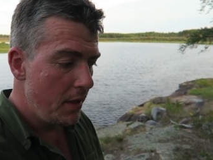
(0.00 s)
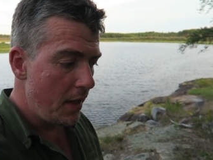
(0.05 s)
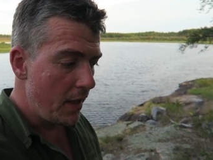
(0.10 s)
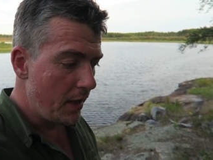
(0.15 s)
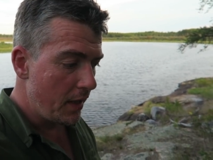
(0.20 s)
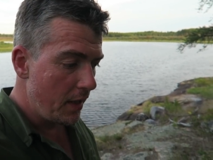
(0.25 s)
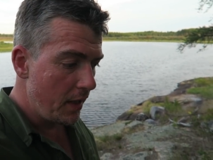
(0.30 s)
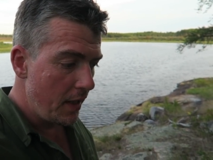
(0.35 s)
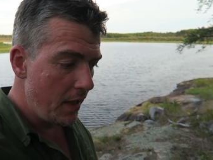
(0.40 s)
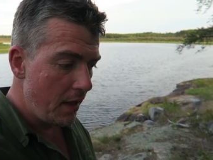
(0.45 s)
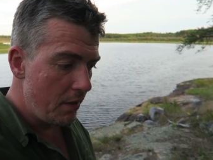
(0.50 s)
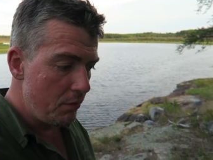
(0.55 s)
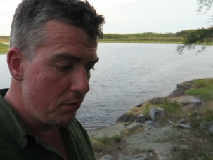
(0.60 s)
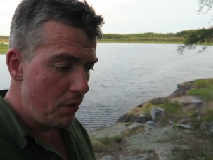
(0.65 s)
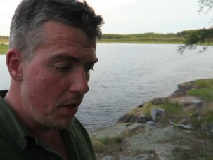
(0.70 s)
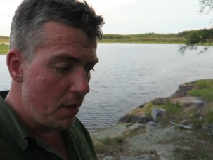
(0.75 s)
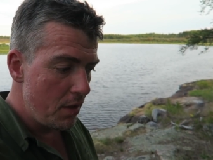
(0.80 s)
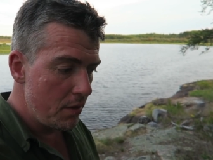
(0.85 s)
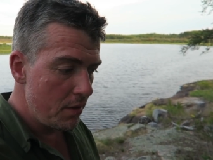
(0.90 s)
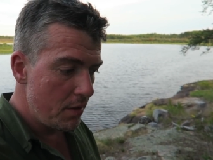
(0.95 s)
a clear
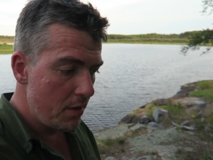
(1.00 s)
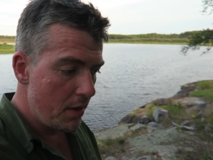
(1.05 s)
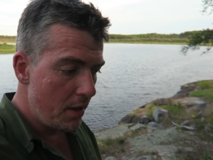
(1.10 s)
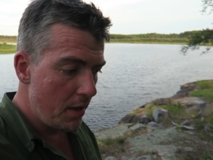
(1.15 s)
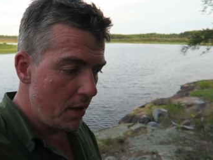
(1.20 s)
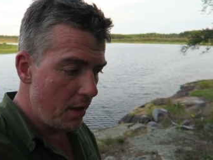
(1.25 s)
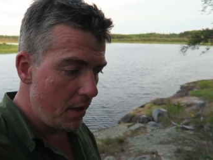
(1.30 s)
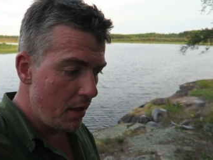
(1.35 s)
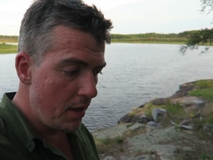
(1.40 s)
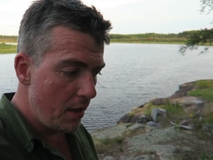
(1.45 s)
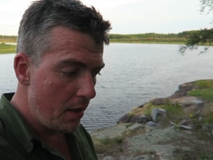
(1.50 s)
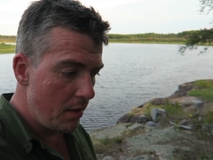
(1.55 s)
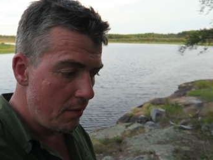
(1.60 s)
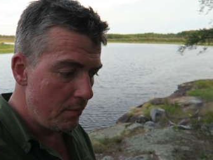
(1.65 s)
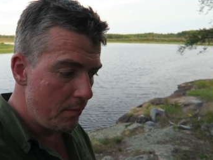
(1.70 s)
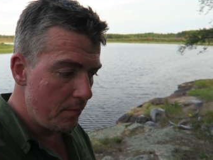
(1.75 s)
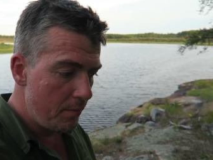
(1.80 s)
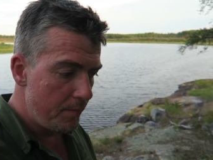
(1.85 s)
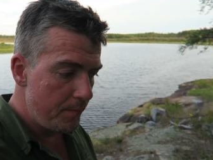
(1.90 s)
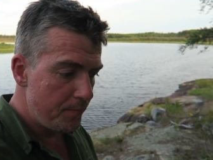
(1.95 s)
run,
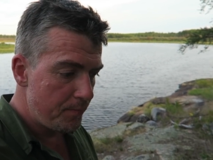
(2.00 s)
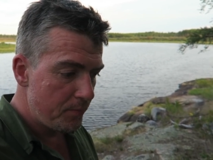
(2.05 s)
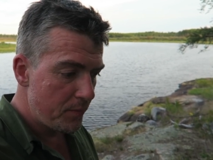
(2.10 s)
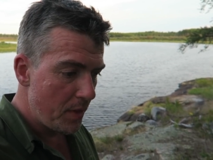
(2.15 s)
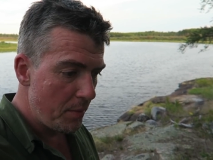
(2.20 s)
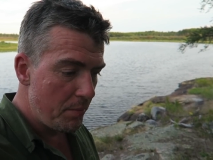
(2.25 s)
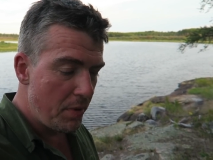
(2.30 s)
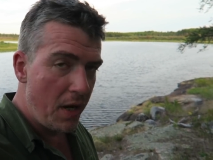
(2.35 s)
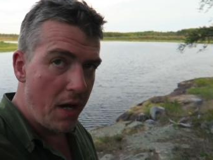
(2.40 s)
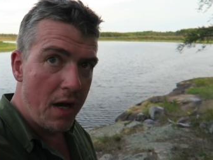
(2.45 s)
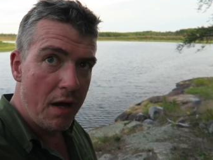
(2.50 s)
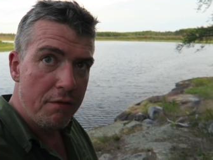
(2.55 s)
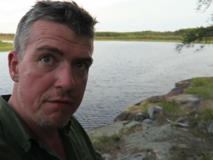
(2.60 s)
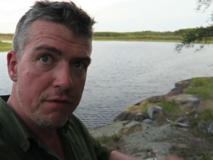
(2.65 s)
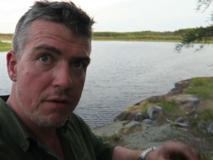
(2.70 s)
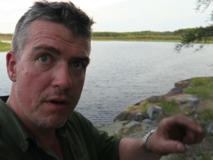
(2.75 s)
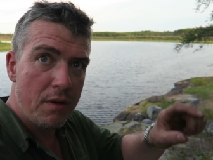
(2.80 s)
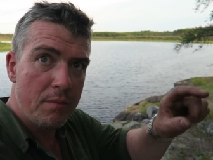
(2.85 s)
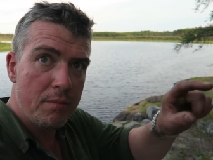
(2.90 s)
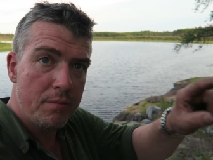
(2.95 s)
apart
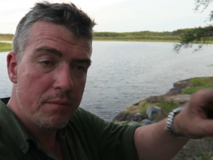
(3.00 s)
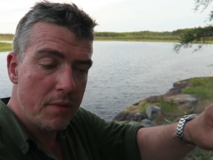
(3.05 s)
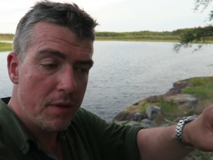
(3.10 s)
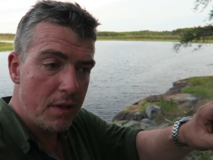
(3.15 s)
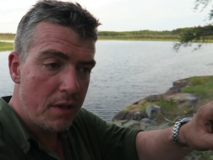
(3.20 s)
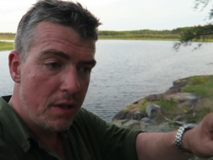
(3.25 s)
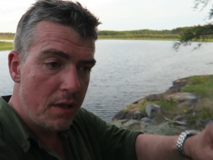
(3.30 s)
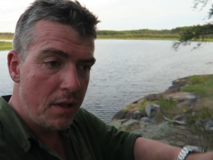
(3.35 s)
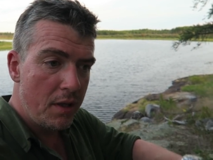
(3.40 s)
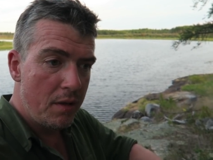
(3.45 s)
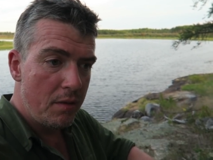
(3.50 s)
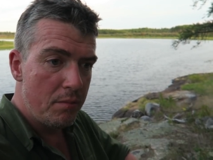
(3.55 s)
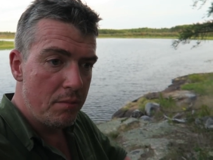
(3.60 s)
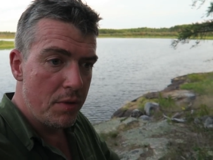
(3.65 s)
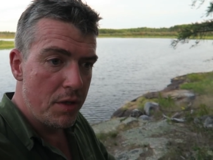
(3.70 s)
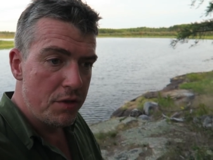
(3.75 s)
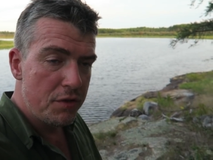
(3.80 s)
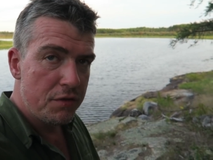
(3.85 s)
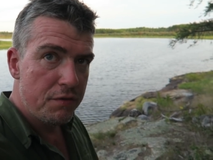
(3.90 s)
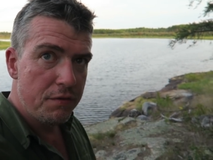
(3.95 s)
from
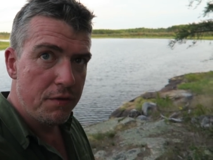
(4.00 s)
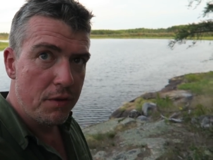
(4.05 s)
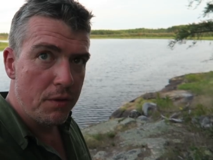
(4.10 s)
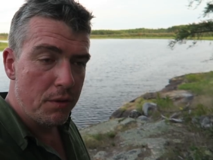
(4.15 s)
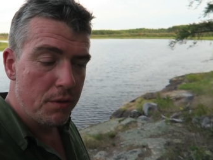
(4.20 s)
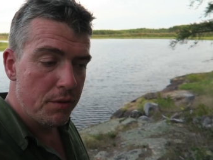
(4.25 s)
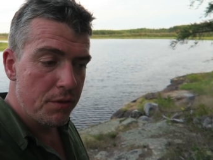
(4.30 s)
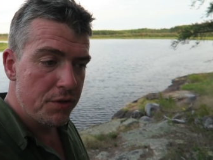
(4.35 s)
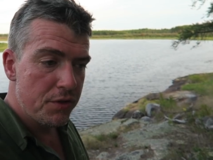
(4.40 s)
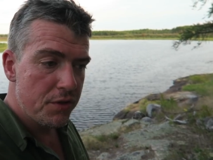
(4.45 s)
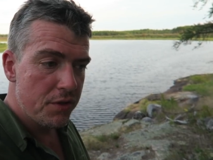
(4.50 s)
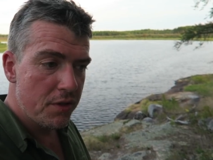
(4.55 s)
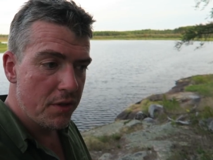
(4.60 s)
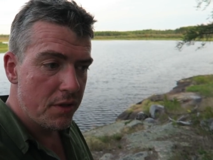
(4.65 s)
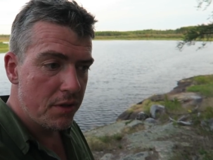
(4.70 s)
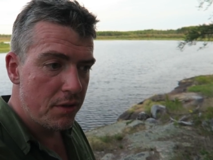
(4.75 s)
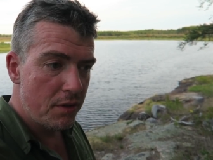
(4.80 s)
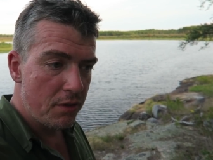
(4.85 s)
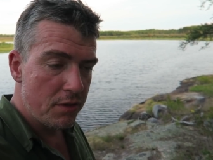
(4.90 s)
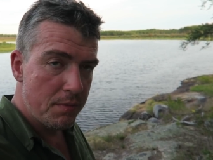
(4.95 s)
Moose Falls,
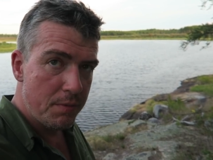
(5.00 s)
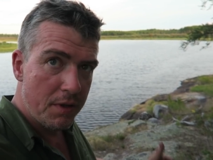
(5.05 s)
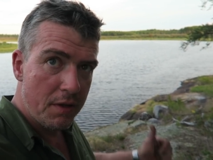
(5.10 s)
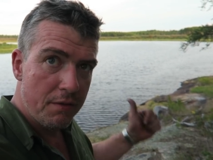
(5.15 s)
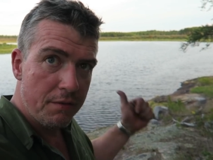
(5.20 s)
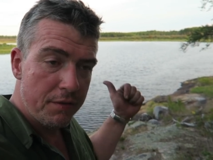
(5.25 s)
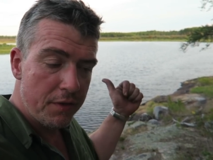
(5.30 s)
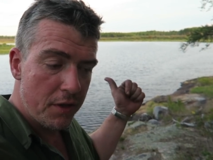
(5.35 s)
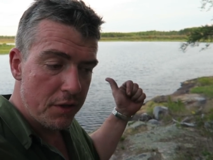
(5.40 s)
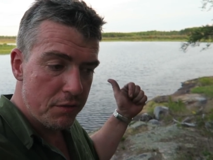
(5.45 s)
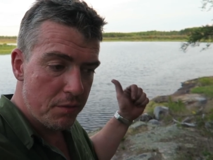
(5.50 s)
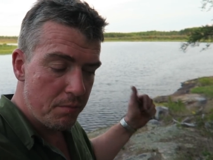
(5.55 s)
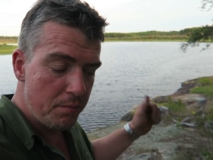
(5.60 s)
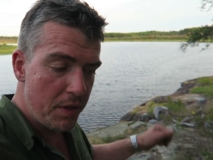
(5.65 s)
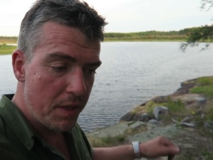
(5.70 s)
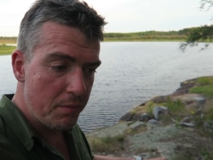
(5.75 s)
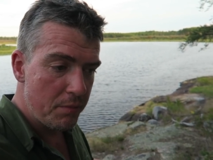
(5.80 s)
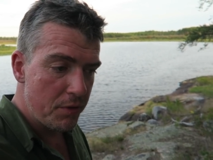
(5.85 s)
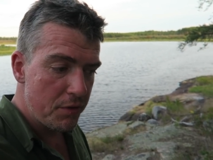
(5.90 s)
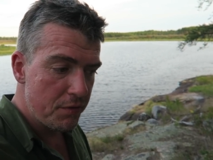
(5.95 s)
not to be confused with
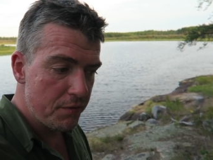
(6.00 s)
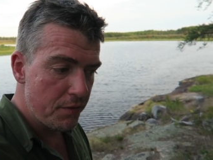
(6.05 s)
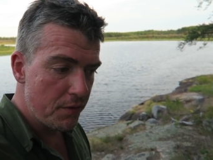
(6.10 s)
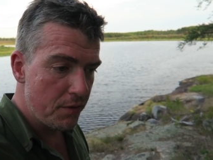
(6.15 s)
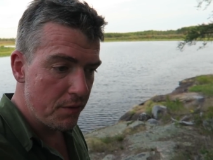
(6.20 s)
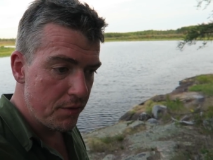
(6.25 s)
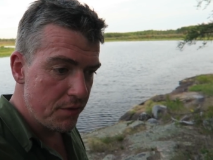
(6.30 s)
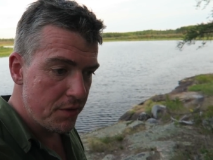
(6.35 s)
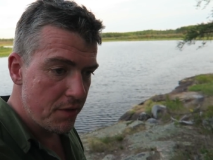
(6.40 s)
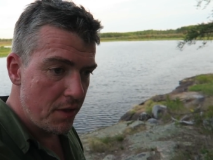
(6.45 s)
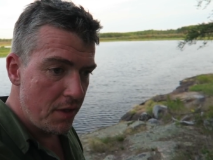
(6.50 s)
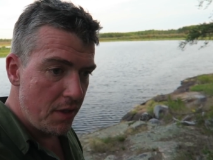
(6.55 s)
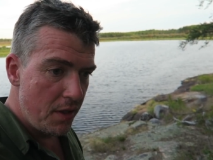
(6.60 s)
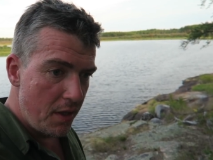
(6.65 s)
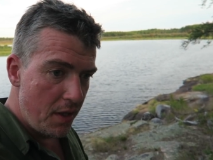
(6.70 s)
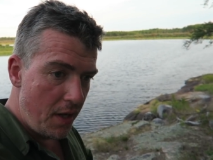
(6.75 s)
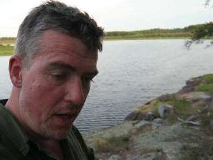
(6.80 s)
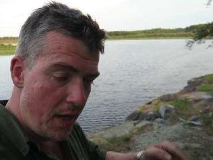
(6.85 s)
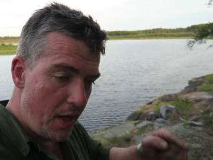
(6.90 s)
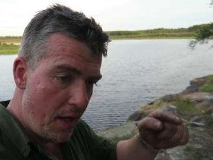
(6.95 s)
Big Moose Falls,
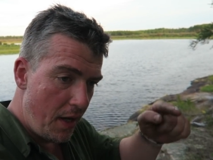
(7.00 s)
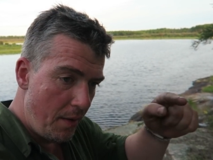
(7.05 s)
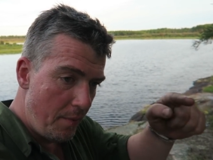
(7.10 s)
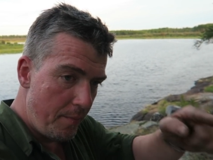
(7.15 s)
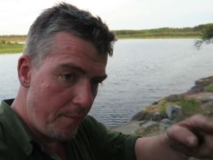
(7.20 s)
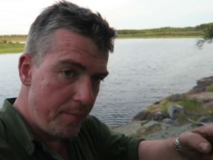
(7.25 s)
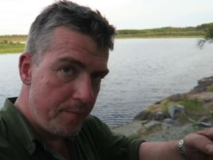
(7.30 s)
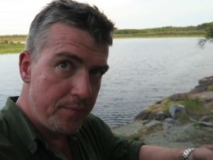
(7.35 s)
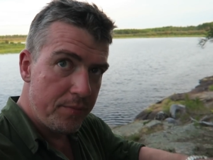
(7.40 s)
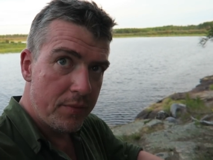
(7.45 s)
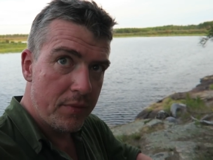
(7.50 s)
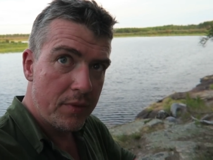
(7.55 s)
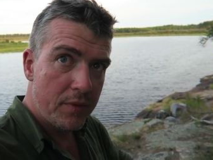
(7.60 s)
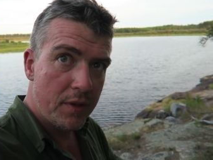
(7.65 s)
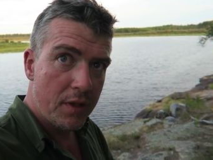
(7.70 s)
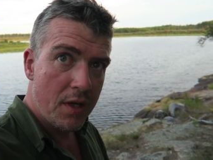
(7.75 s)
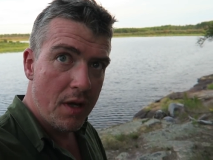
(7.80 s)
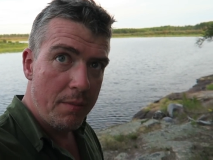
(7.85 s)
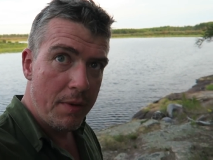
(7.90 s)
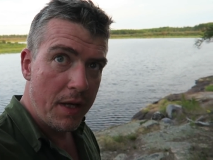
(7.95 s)

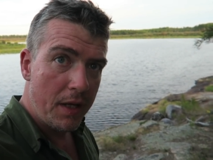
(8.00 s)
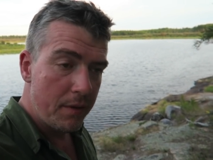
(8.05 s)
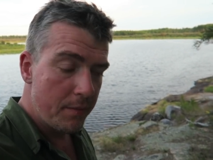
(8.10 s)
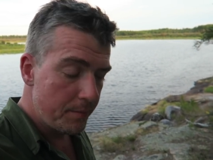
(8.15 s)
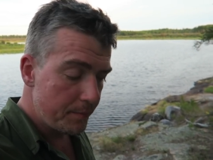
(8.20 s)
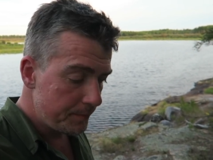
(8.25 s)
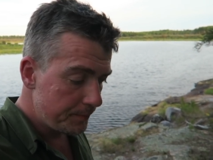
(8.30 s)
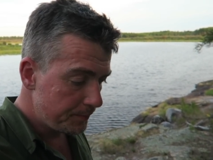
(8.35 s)
coming